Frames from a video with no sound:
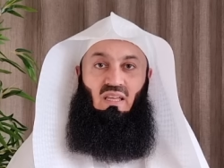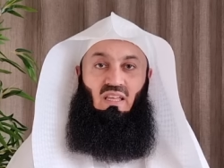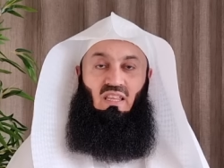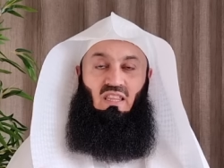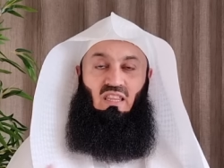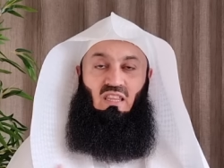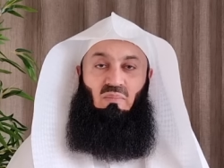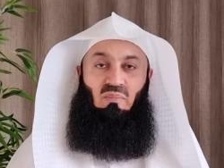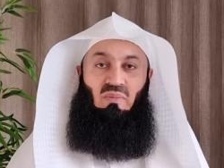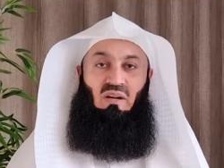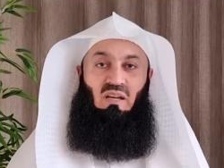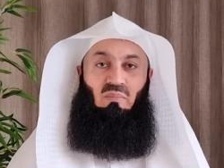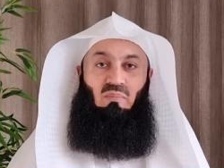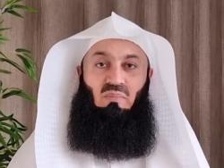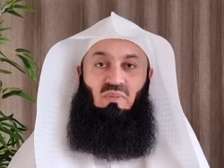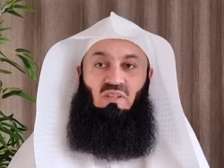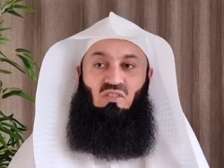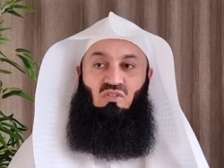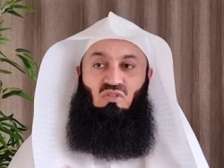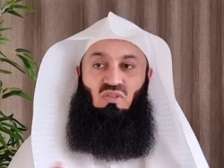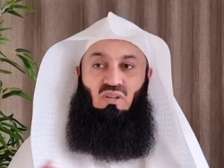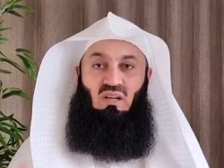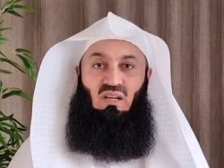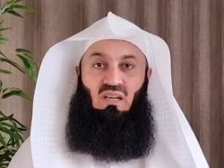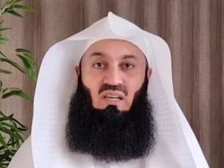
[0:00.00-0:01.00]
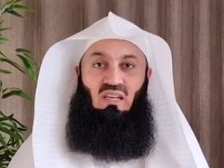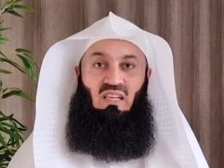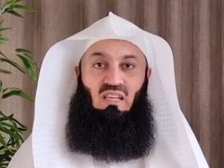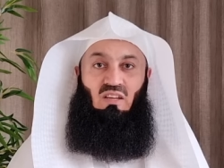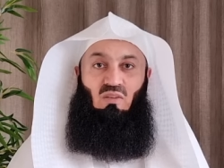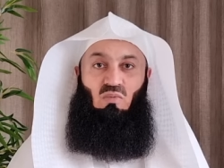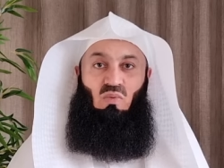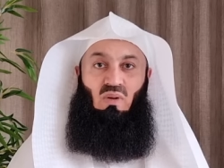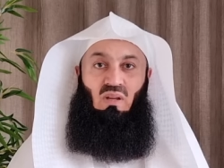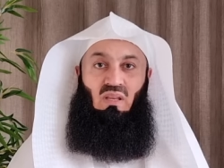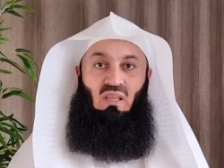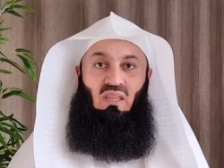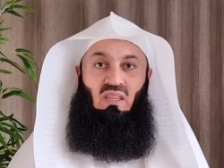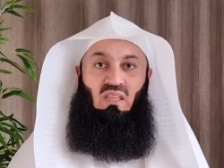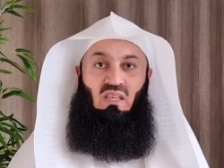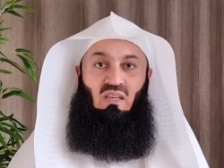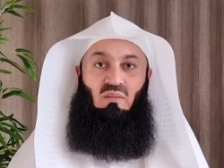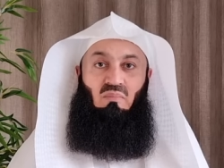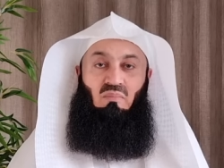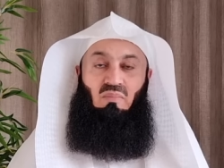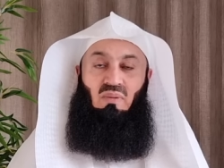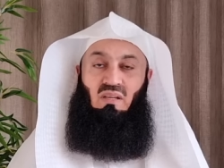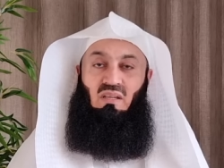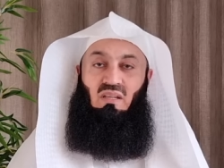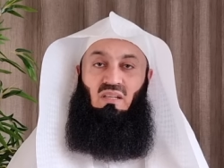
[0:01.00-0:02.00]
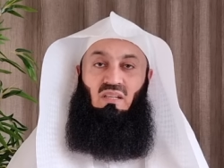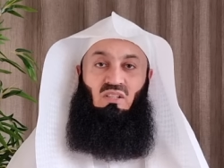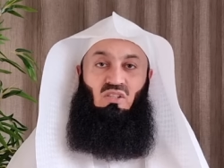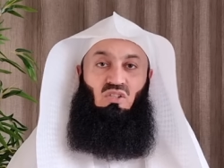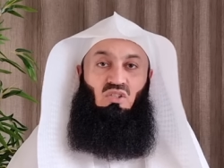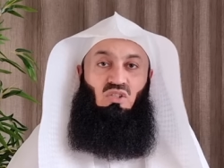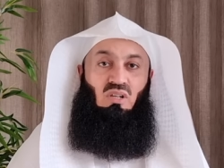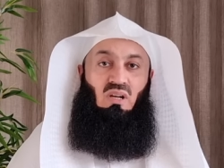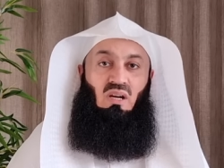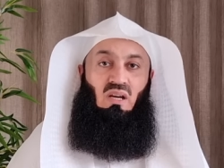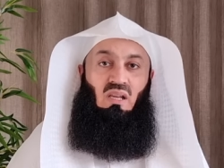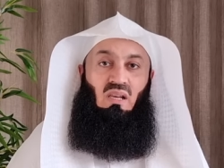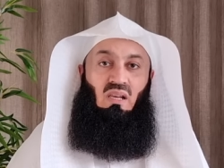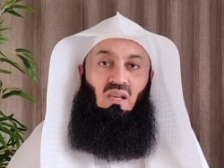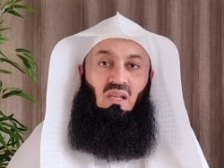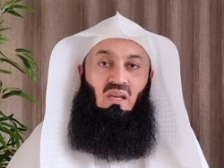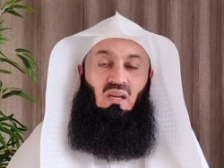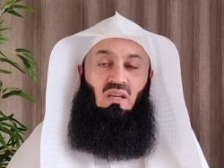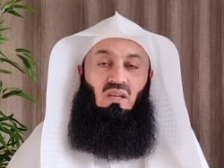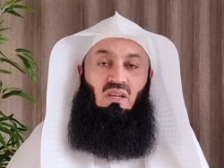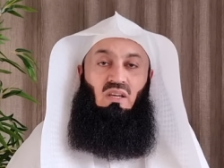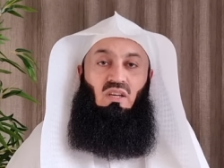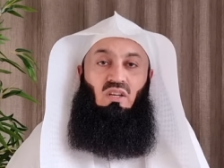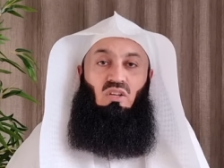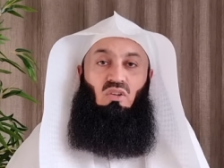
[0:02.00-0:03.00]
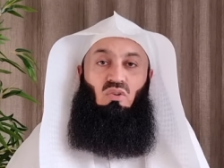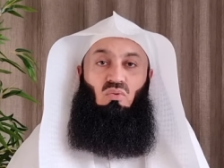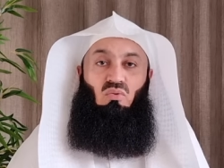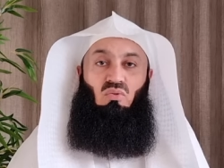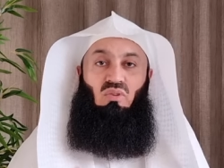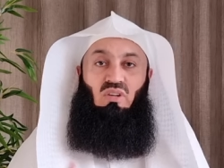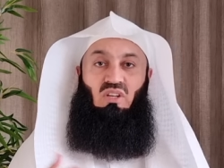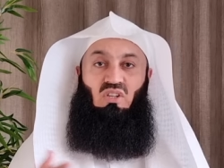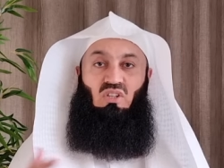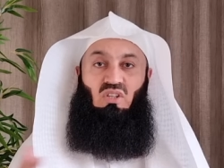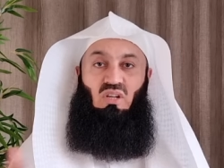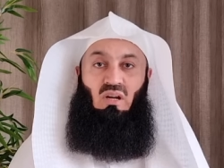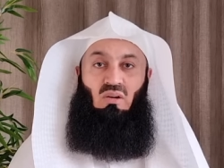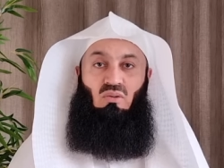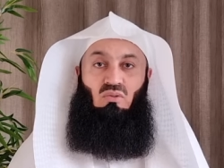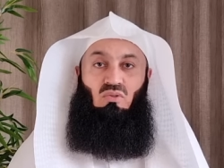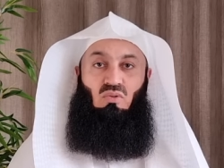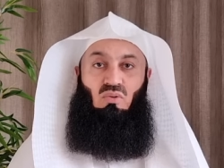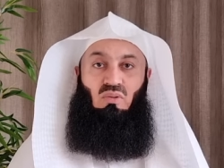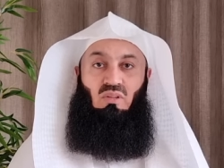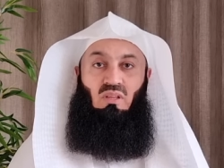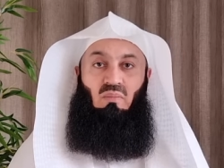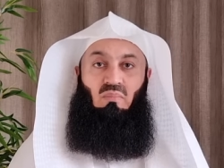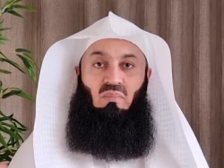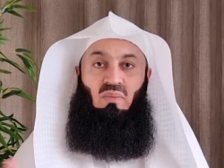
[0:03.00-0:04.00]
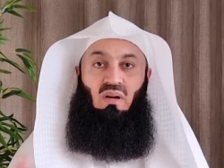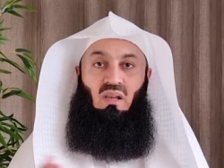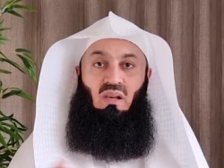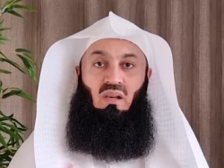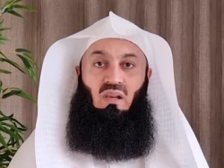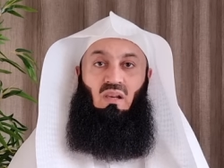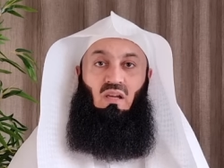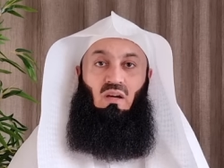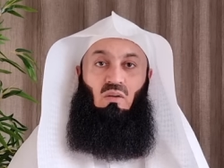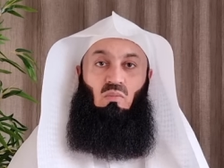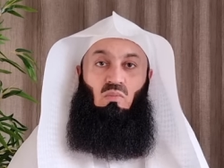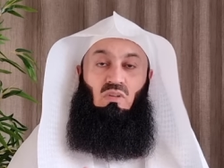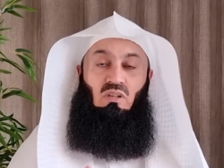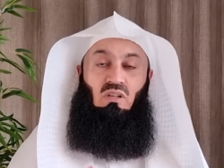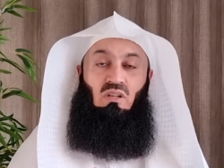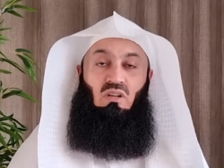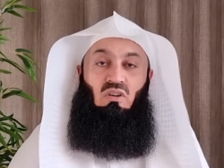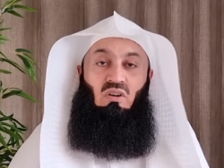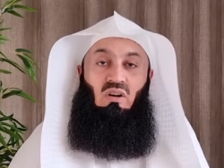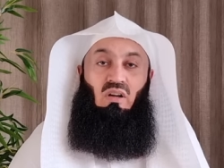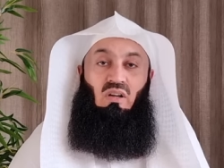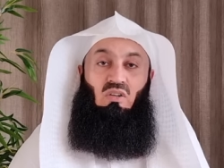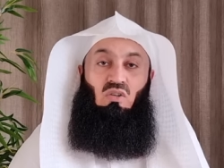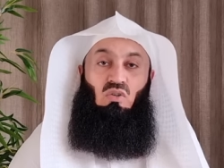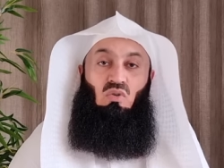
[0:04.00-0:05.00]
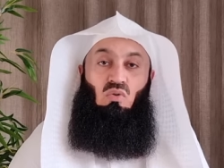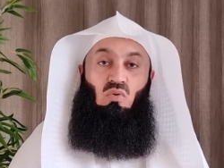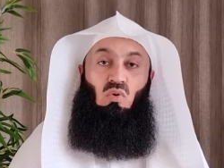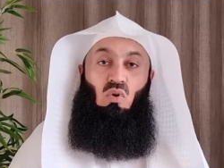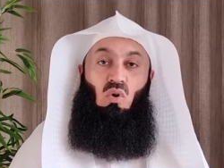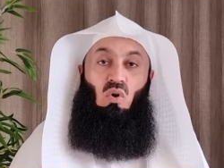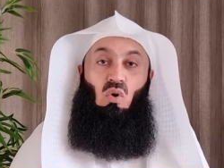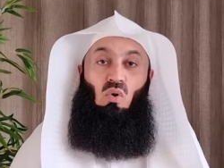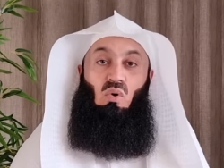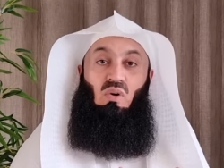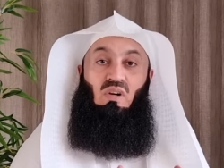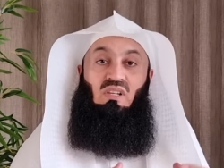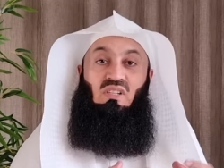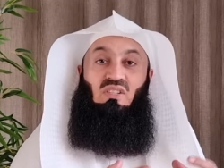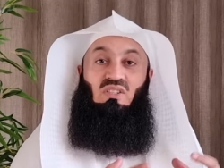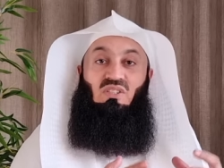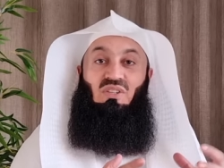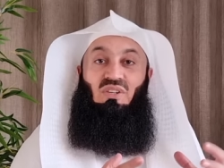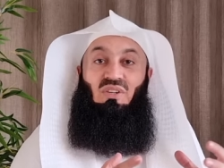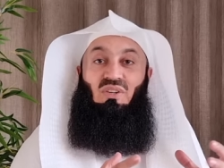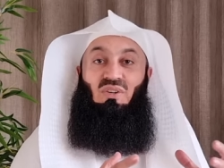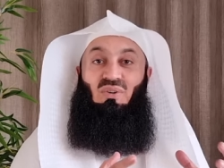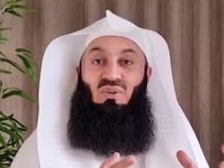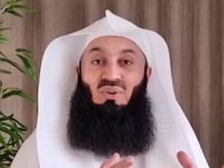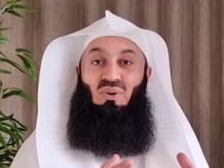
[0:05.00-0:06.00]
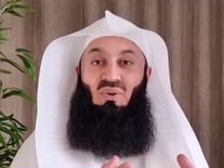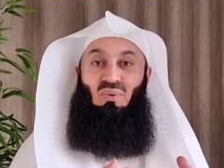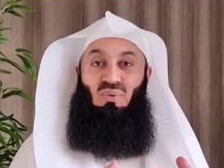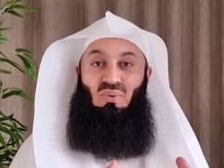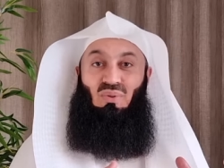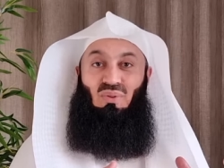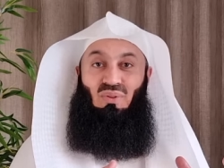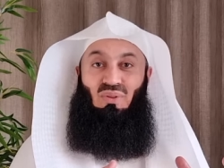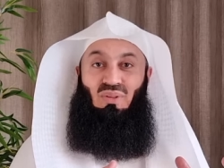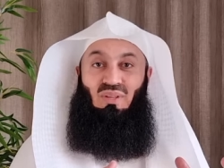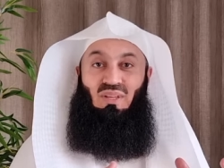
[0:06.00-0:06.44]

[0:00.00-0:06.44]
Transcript: They might be struggling in one thing, but inshallah, you reach out to them, Allah will grant you holistic growth.